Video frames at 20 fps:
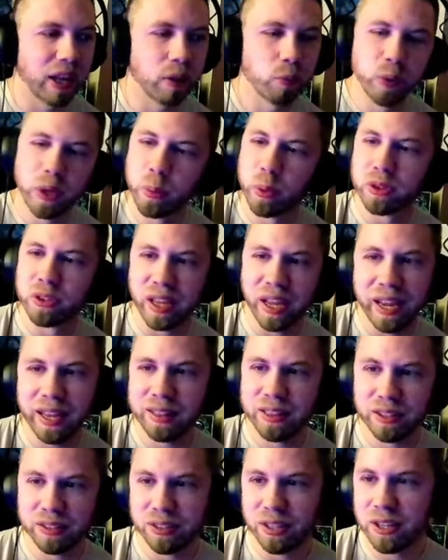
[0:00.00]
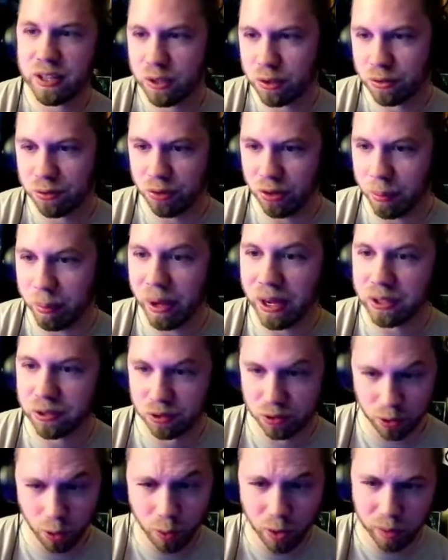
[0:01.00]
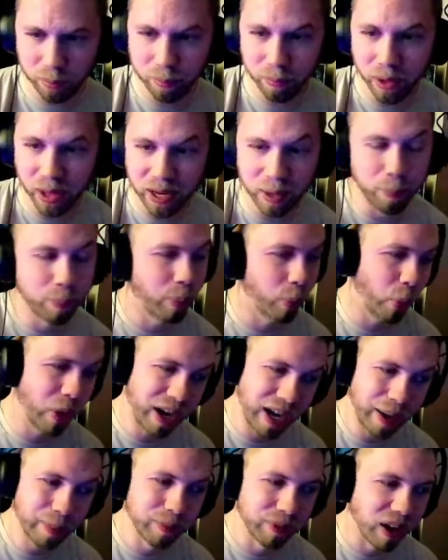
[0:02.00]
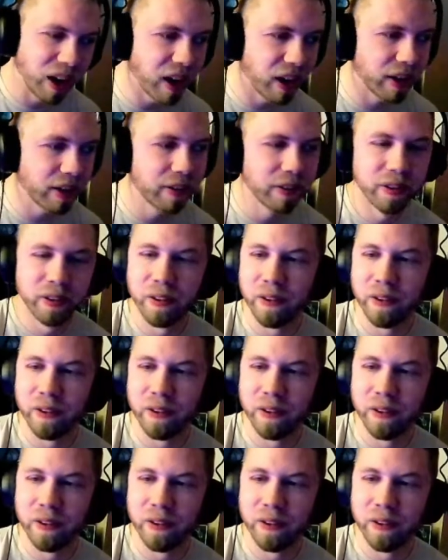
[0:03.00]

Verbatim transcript: and we will take this industry by storm. And when I'm done,